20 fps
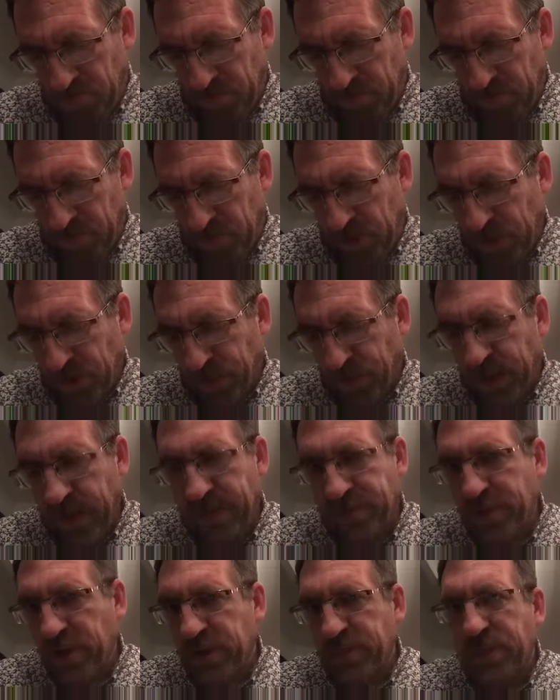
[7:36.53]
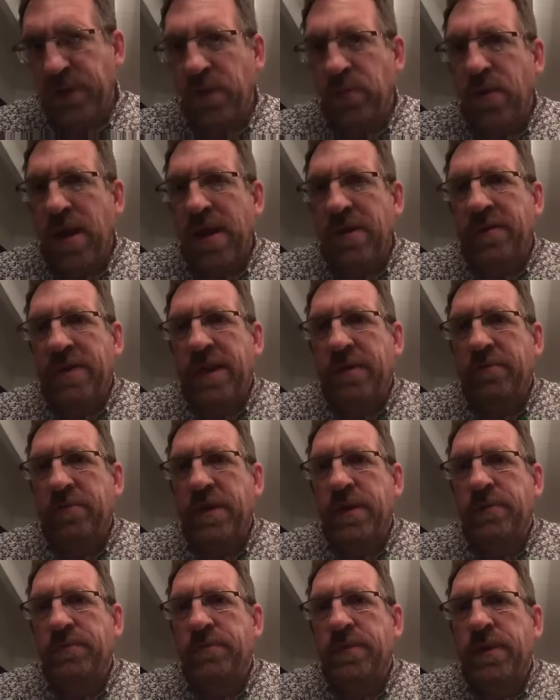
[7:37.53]
just be aware of that,
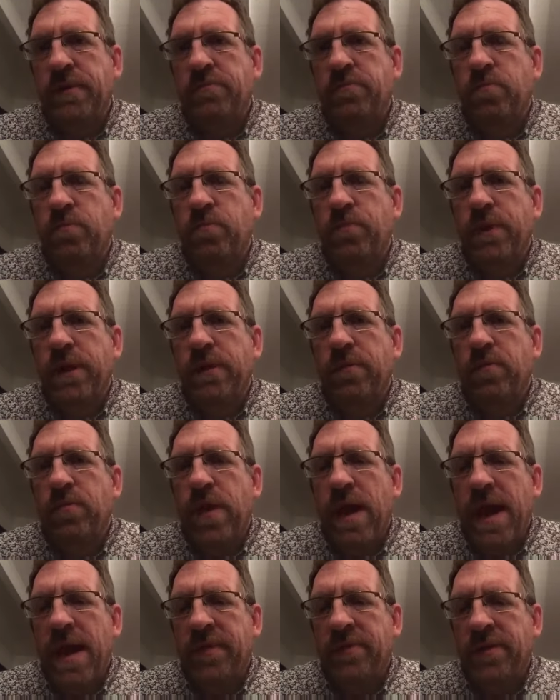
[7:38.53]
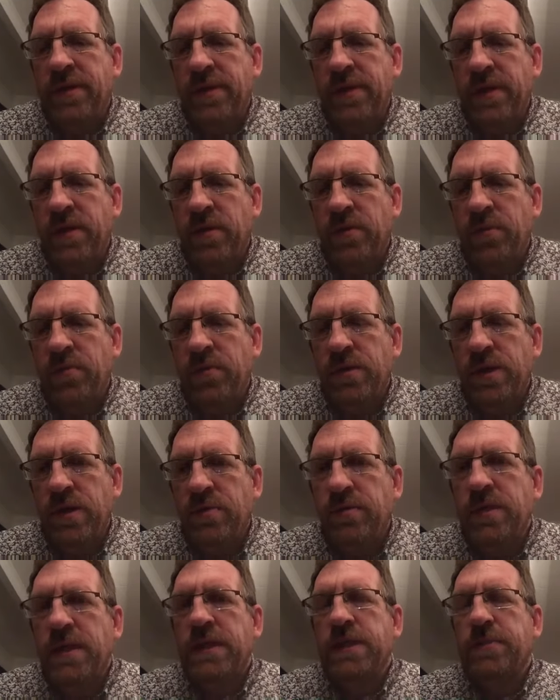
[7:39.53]
really. Be aware that you
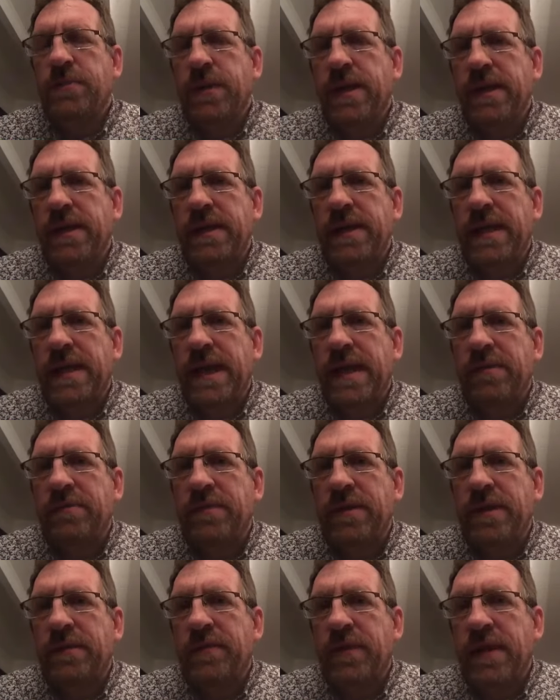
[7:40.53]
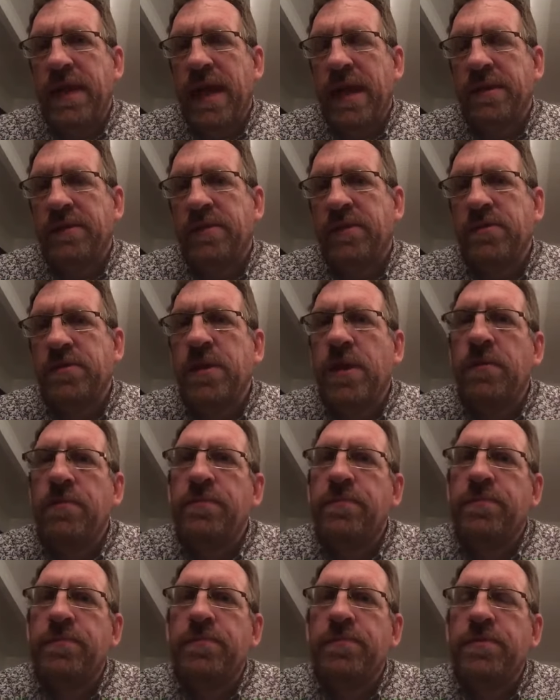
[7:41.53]
need to be able to get out if you can do. So
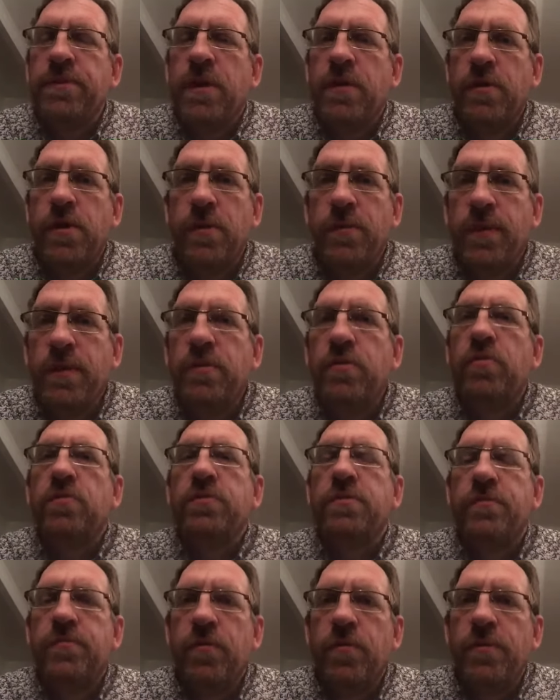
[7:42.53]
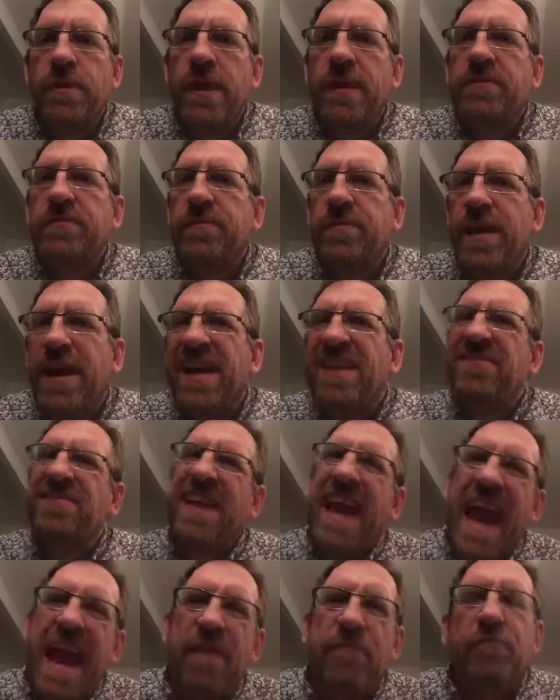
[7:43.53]
it could be £0 to £4,000,
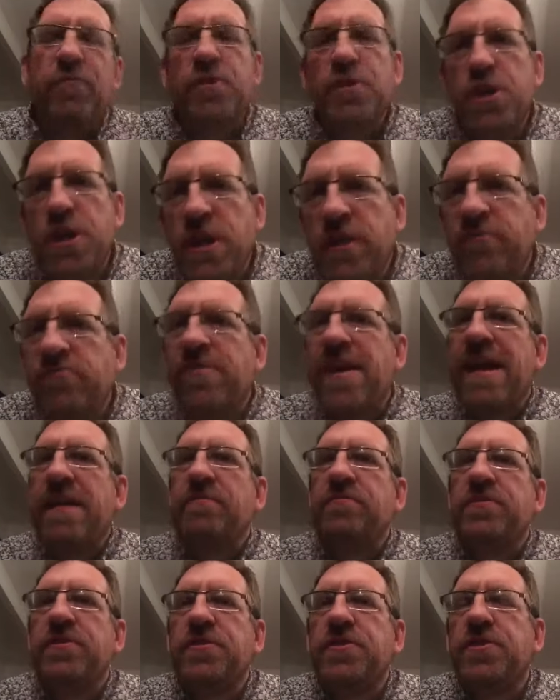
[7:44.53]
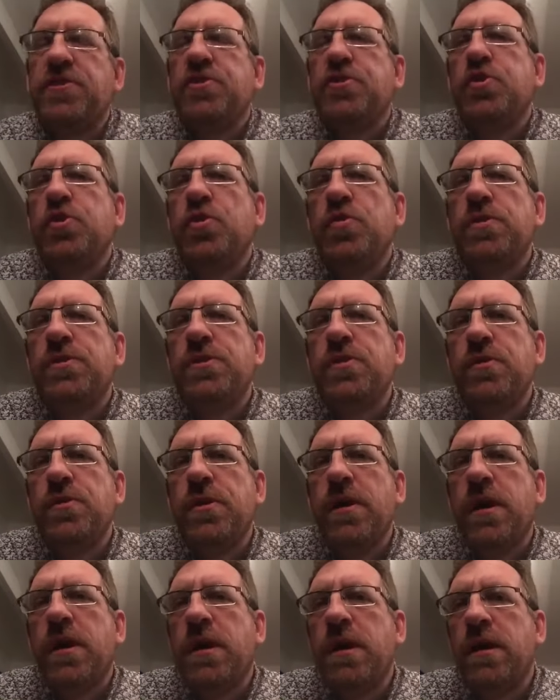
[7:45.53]
averaging around
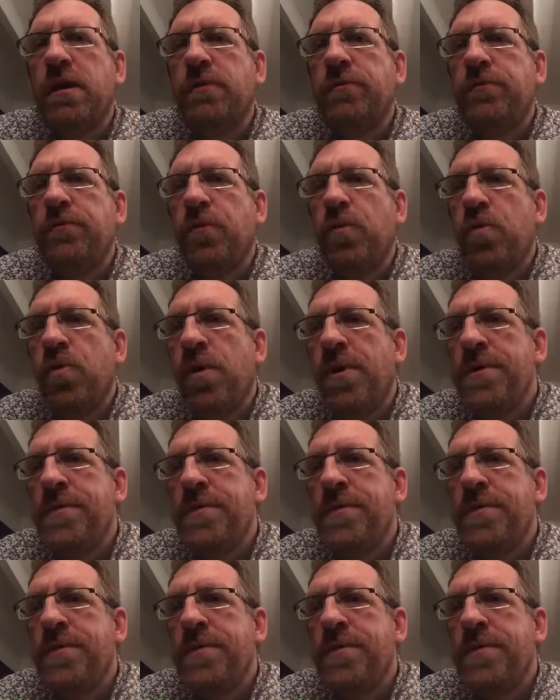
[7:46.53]
2.5 for